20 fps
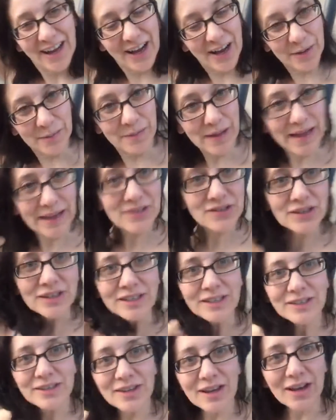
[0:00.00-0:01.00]
um, actually,
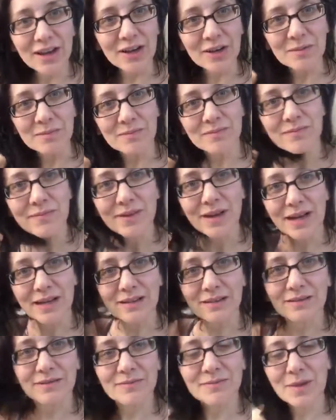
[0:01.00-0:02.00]
um, I,
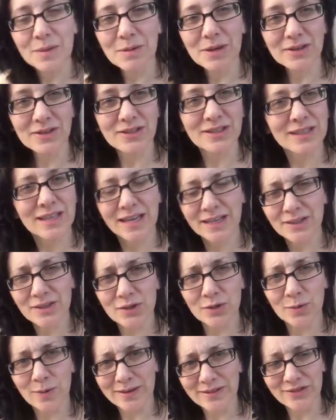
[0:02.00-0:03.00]
maybe I'll just answer
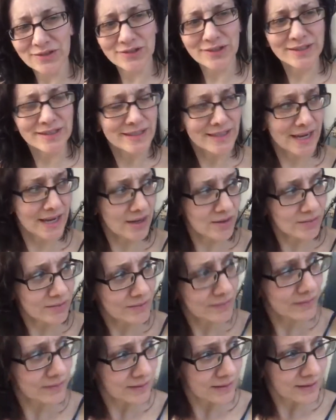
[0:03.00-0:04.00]
questions now.
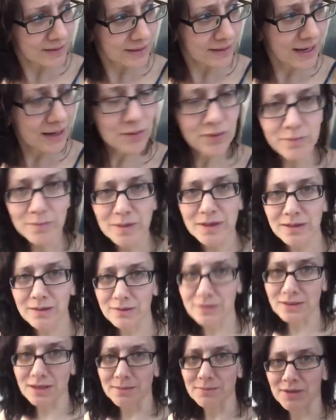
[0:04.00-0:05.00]
Now would be a good
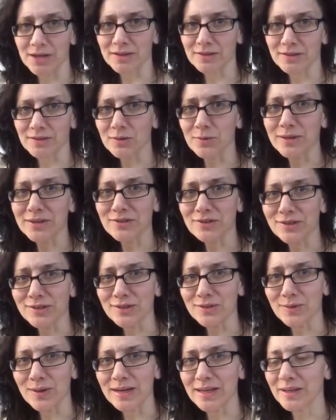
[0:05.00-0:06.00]
time to answer
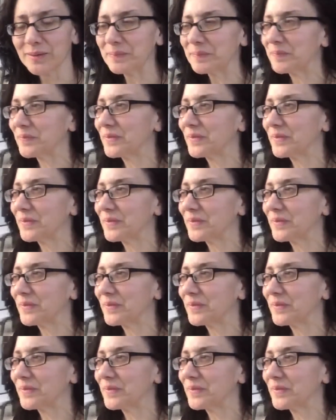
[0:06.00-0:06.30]
questions, right?